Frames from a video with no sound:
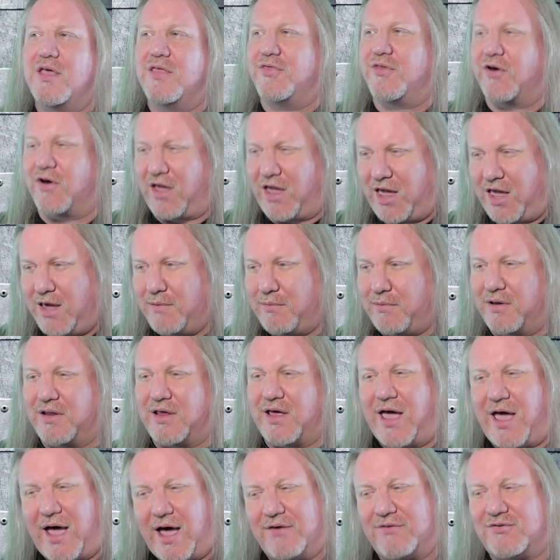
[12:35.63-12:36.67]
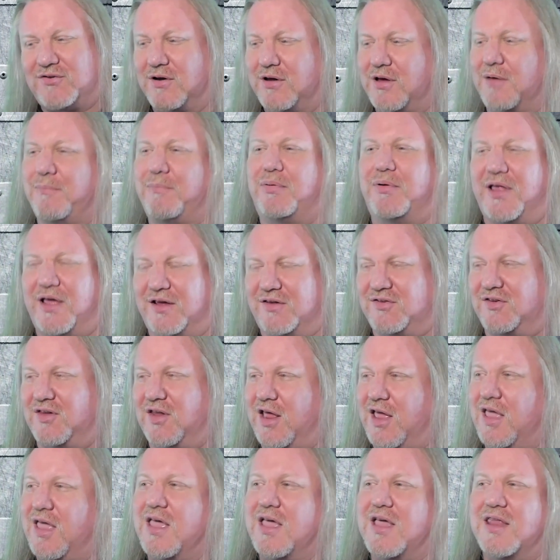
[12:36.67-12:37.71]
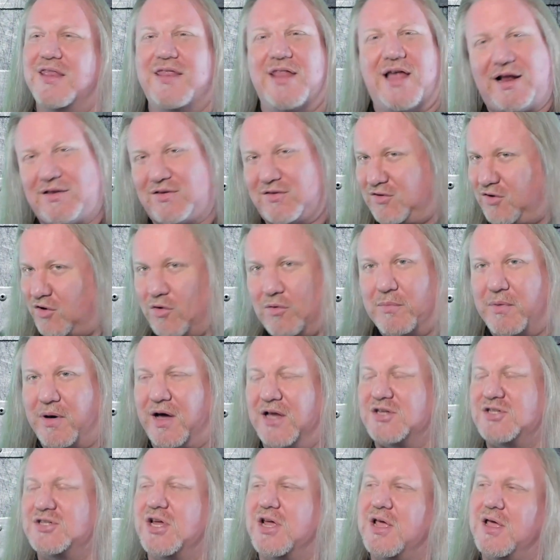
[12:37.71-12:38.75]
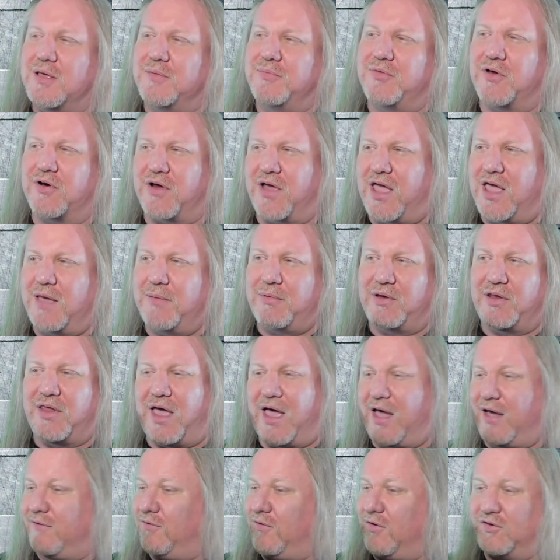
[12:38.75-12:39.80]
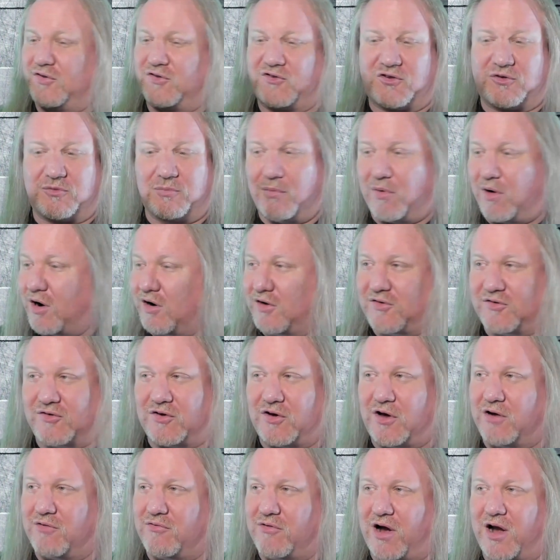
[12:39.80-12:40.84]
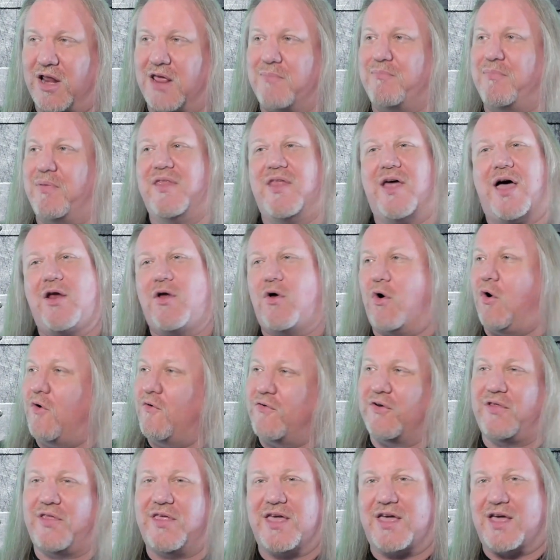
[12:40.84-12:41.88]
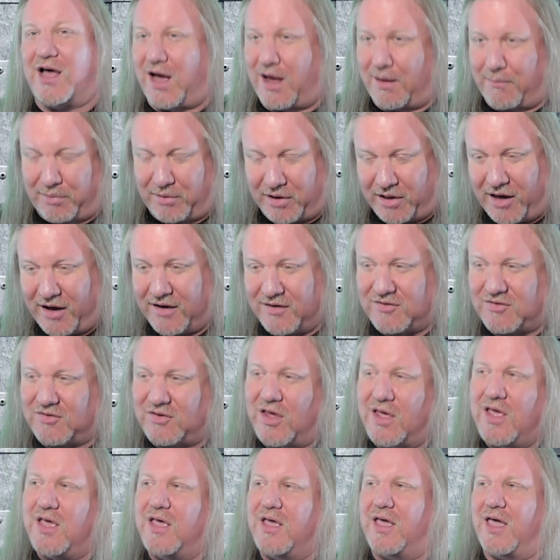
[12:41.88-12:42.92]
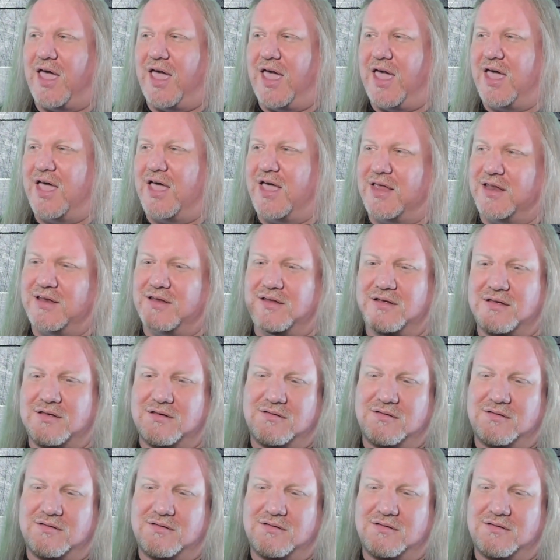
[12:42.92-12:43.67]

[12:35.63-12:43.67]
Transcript: They're able to have some complexity, not too much. They're able to have smart songwriting, but not overly complex, and